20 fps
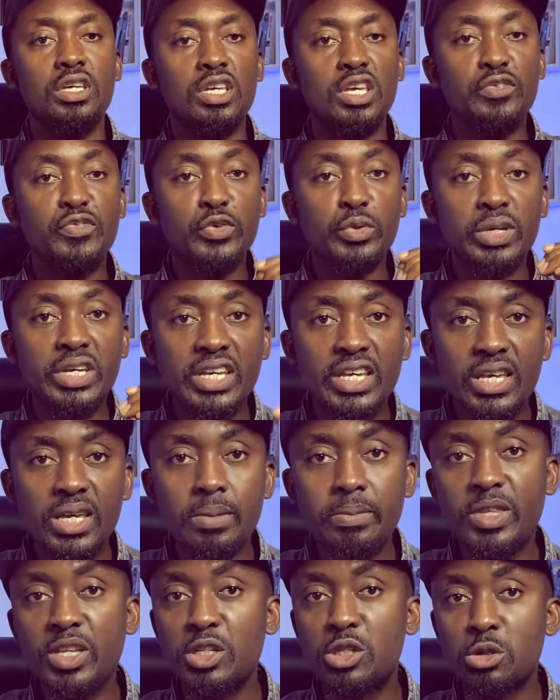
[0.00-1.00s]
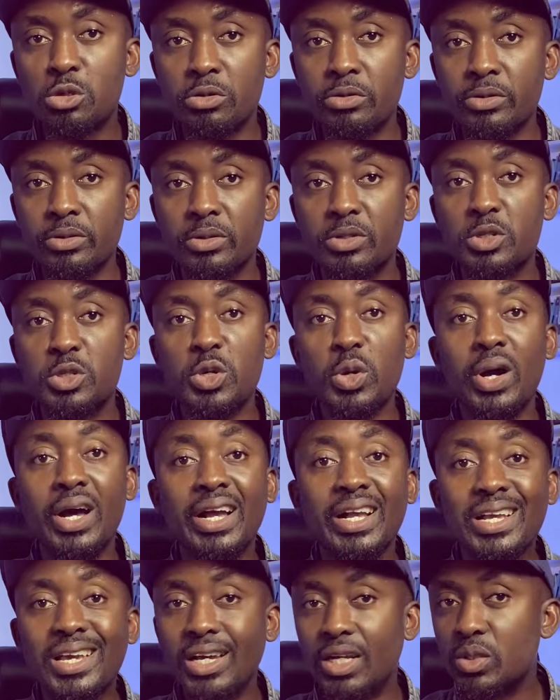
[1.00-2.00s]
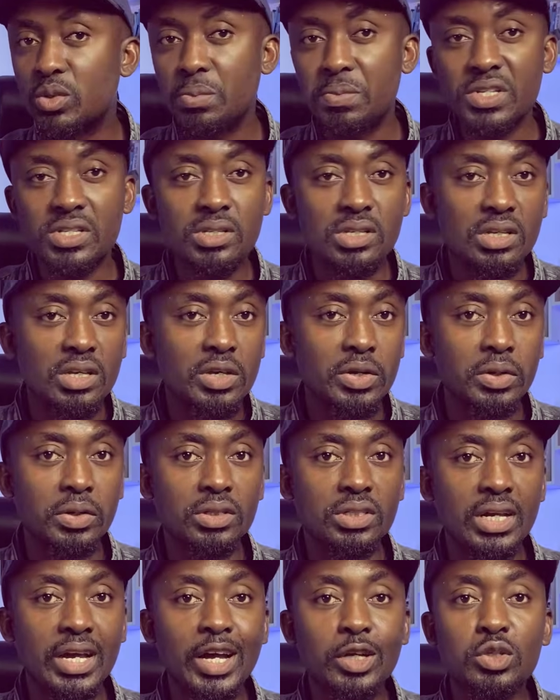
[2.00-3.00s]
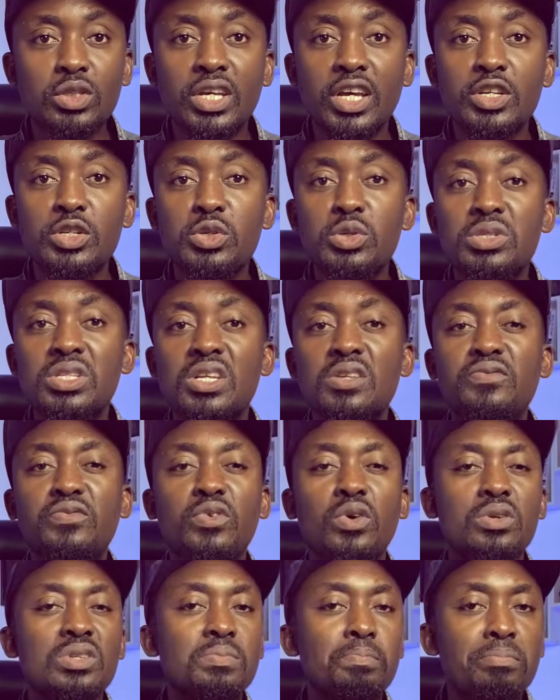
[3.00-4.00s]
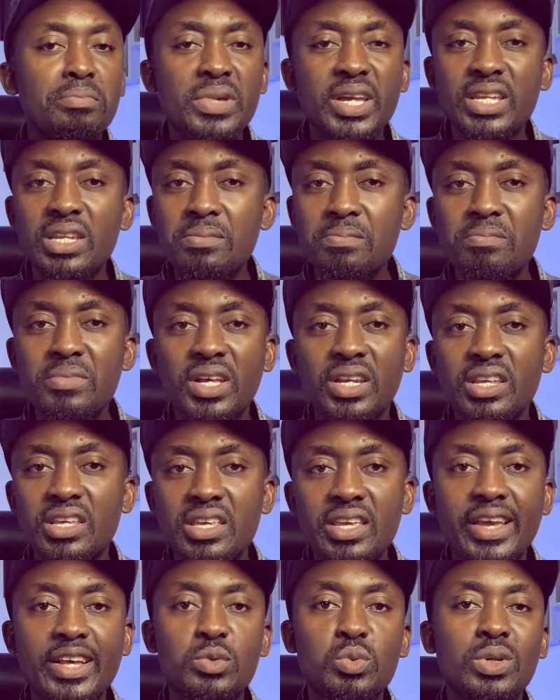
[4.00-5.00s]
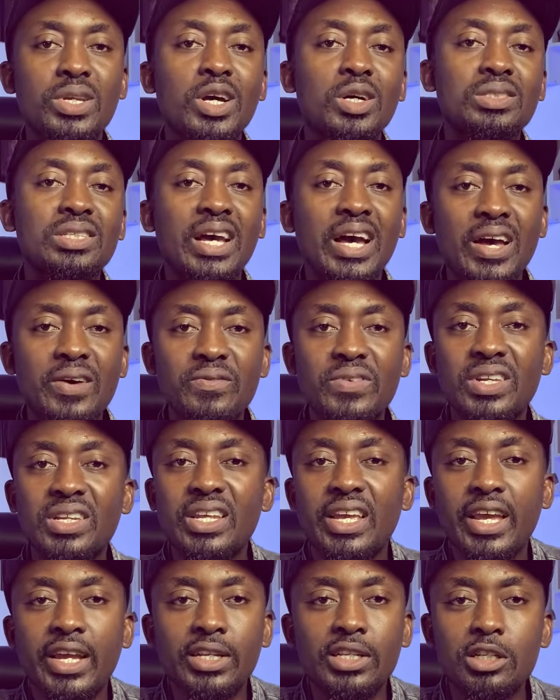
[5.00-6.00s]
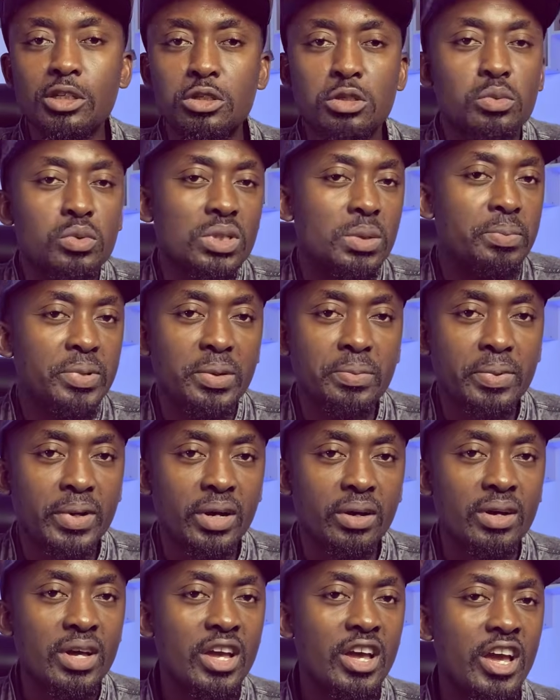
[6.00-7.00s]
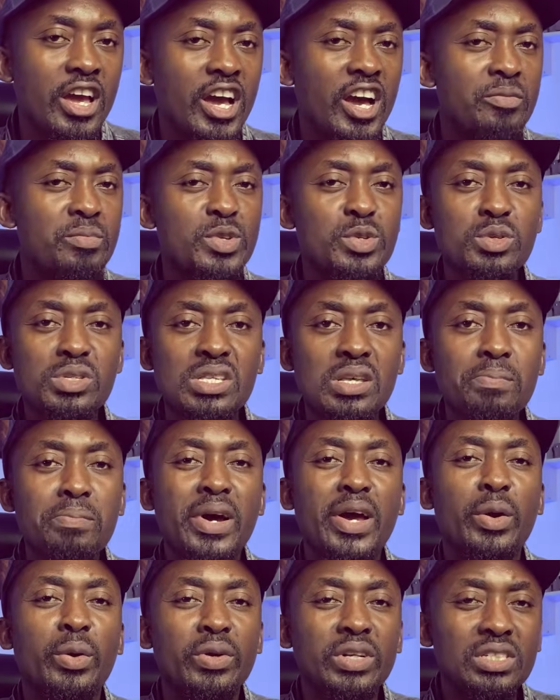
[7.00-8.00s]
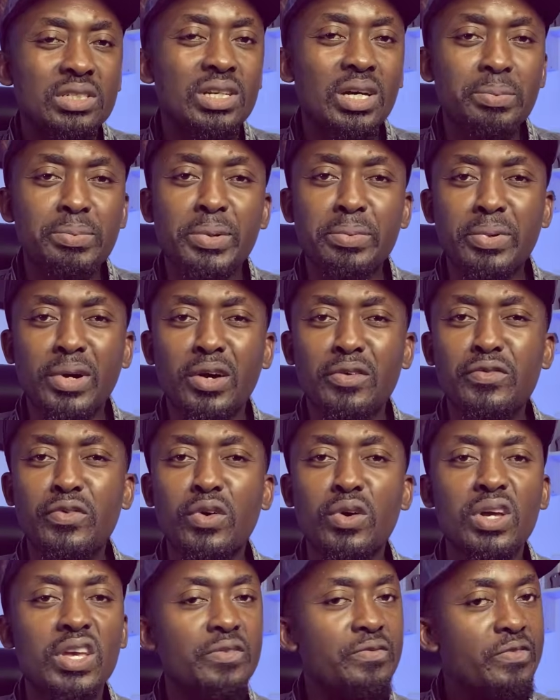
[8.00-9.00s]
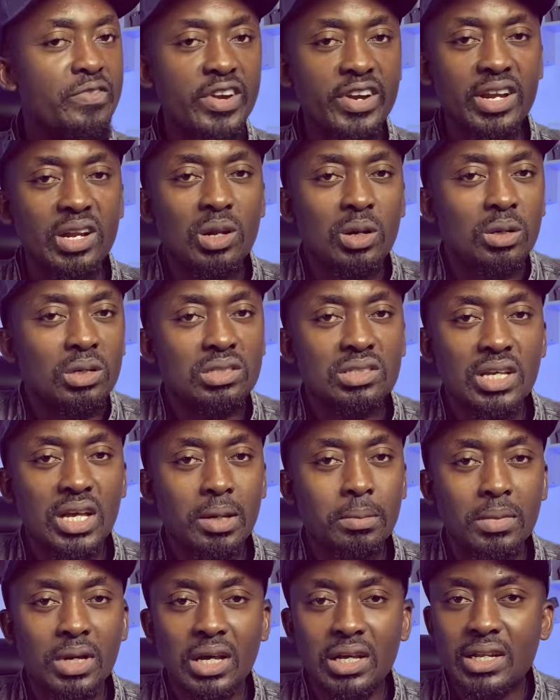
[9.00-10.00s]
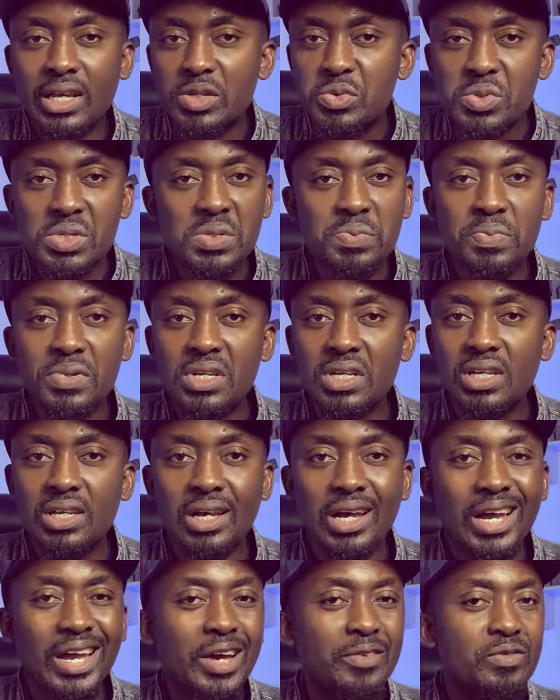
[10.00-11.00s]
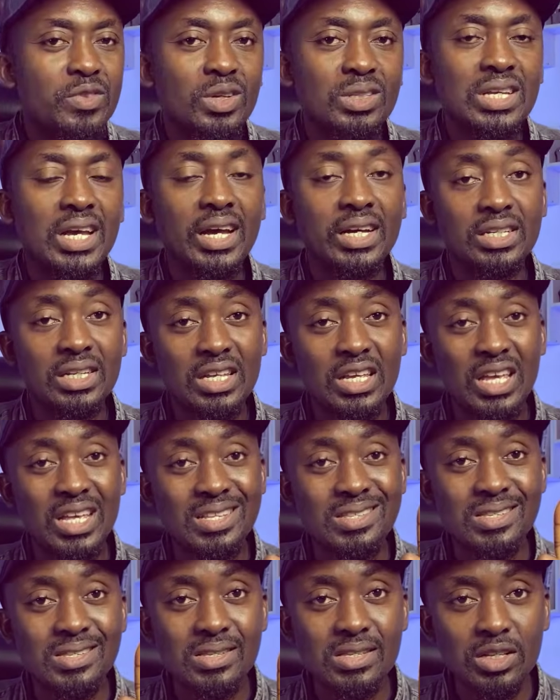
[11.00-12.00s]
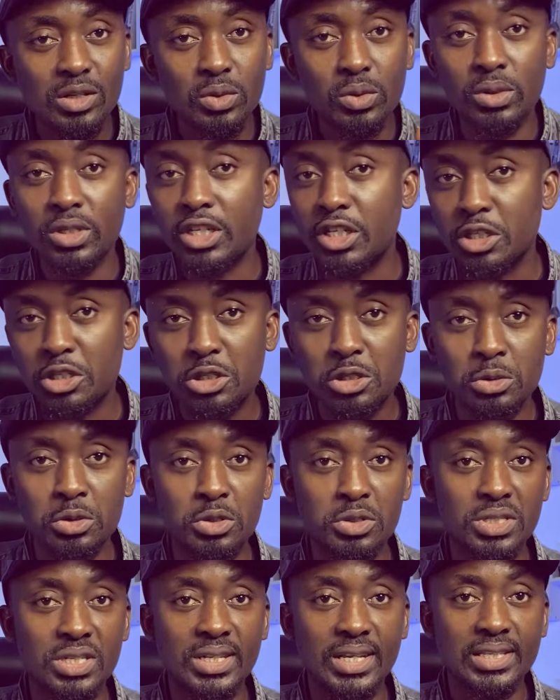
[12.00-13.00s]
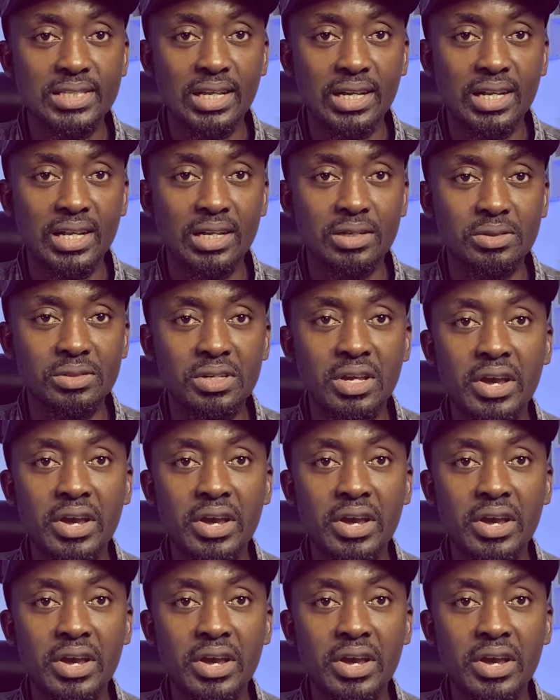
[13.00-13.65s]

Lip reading: If you keep these rules, your account will be secured and you can use it for many years without having any issue with PayPal. I've been using my original PayPal for a very long time, and as we speak, I have not had a single issue using that account.